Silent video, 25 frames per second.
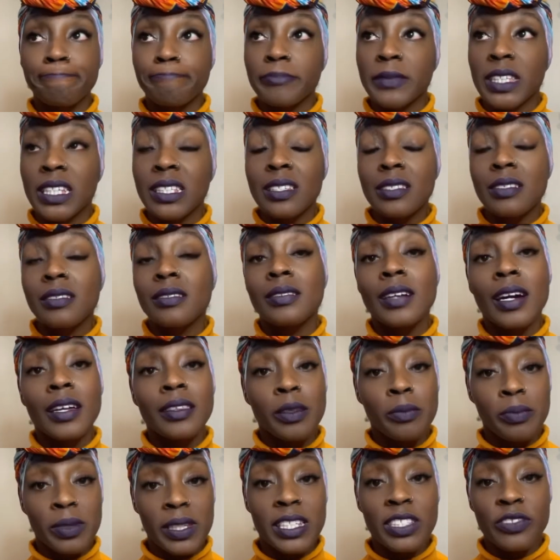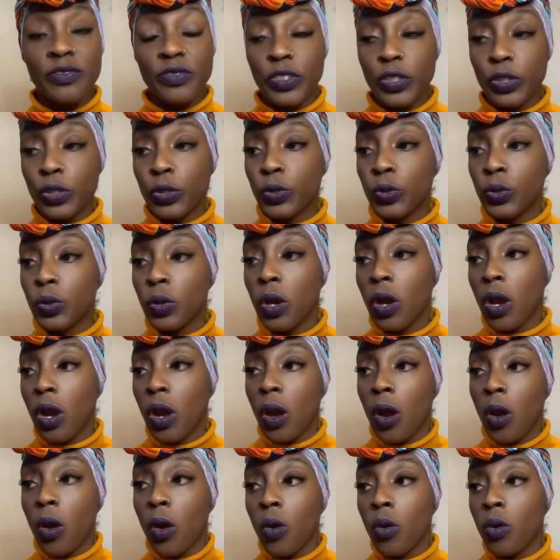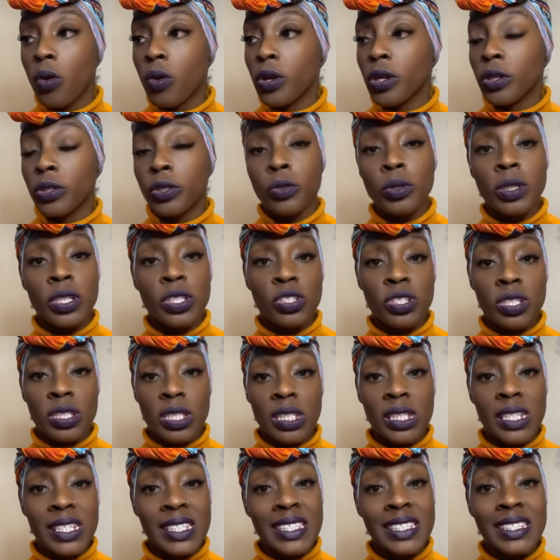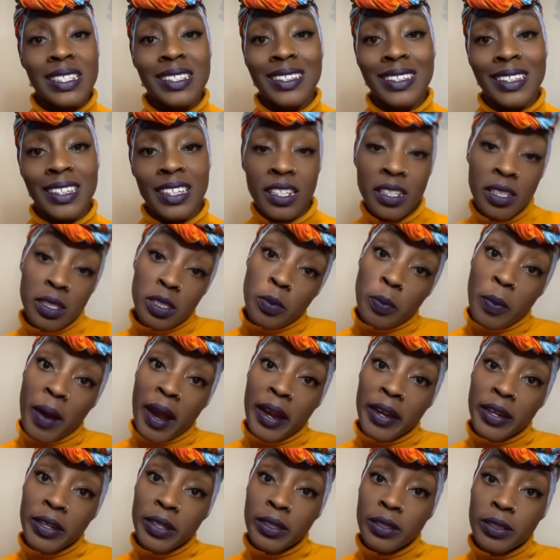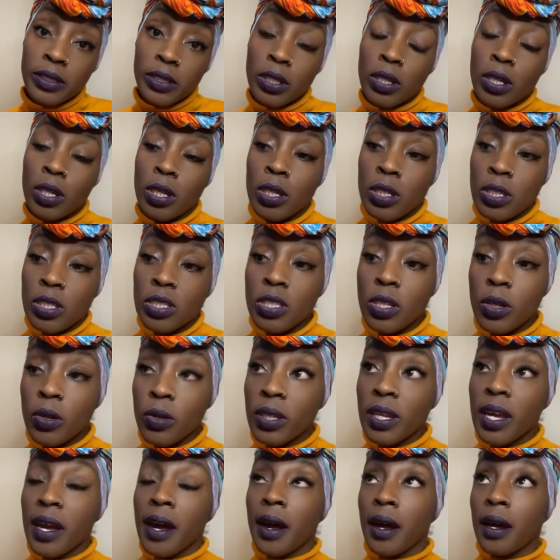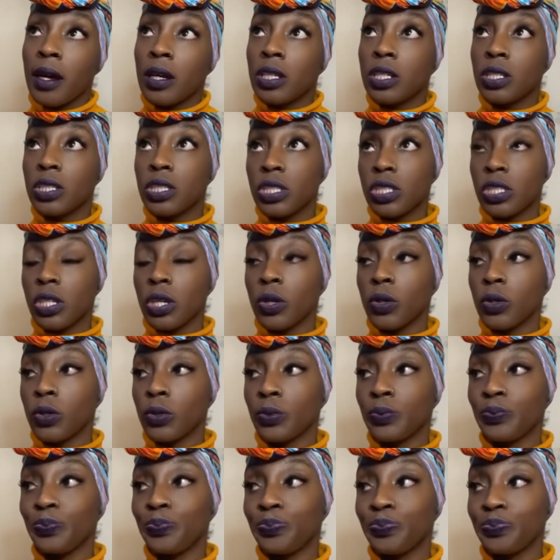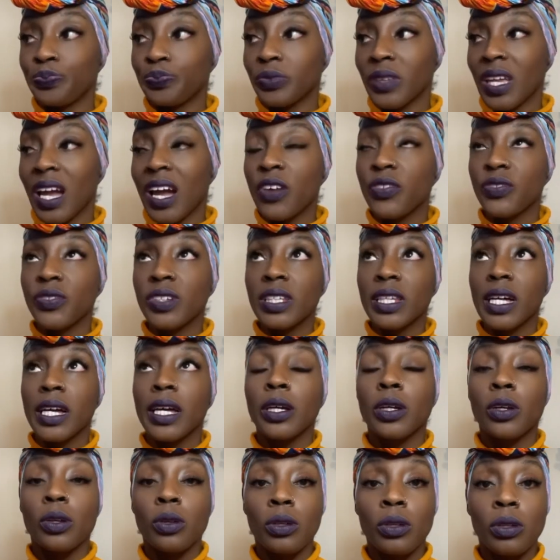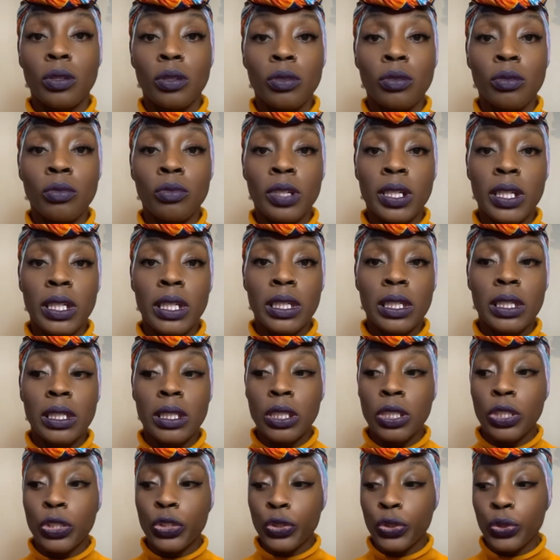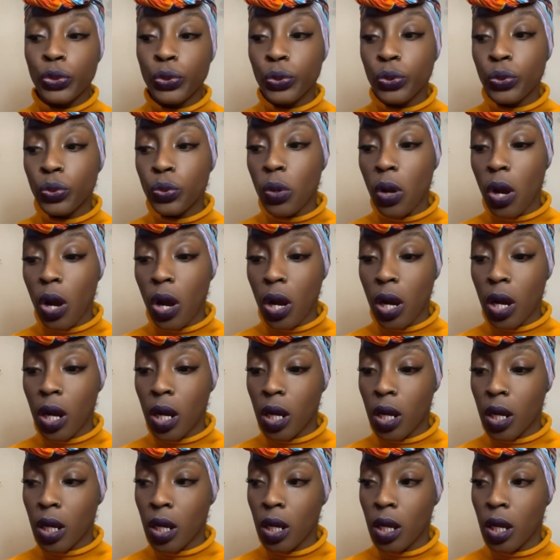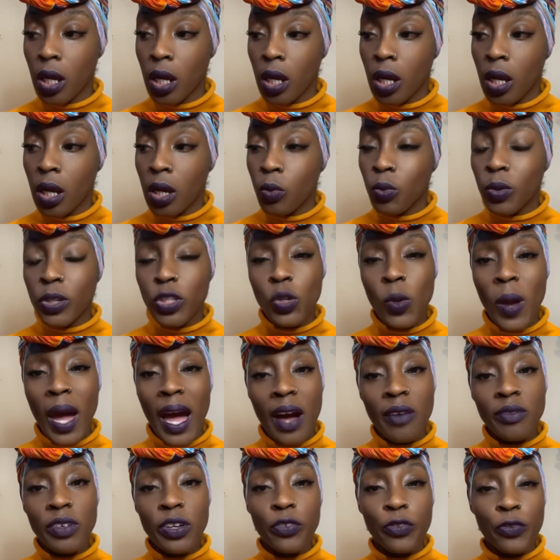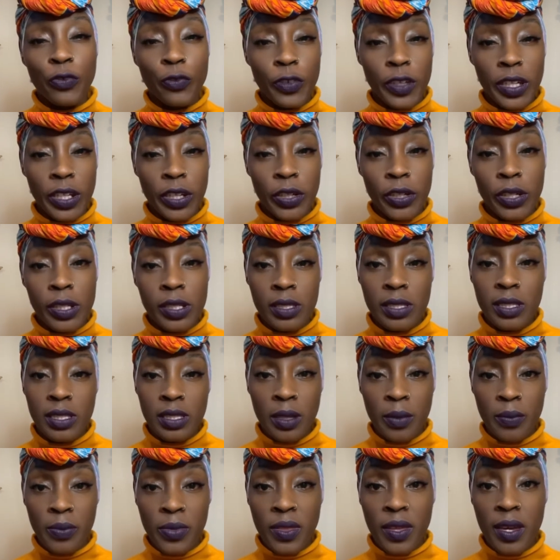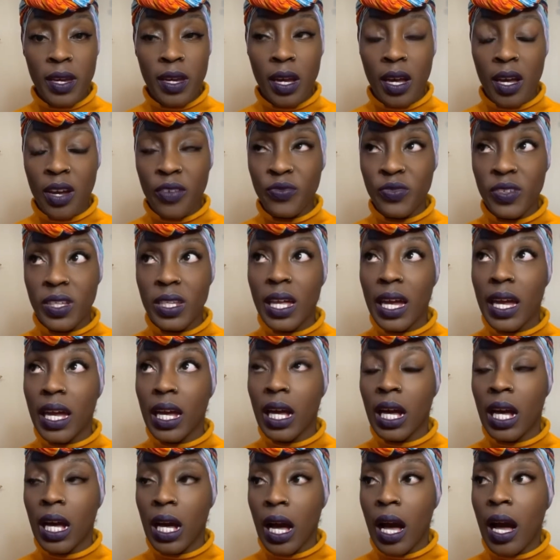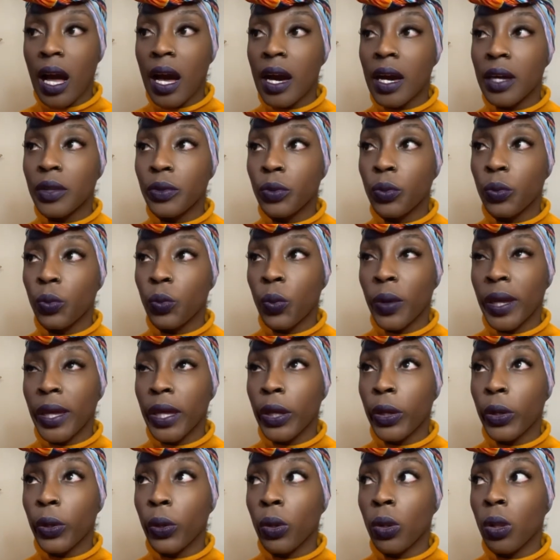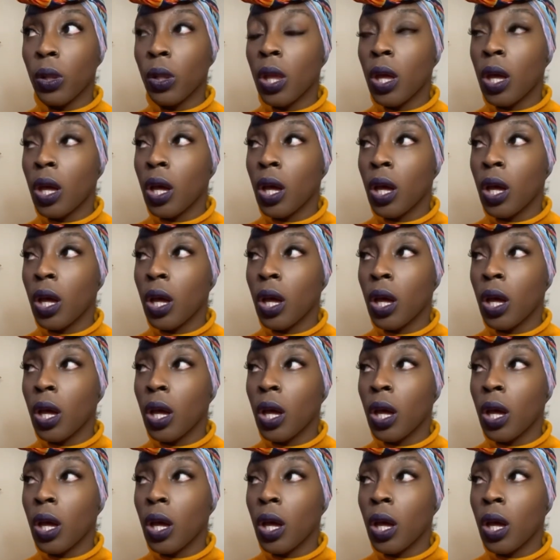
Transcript: this is not the place for you or you can just listen and get inspired. So, yeah, so I feel like when you are, when you have a fear in something, I feel like God will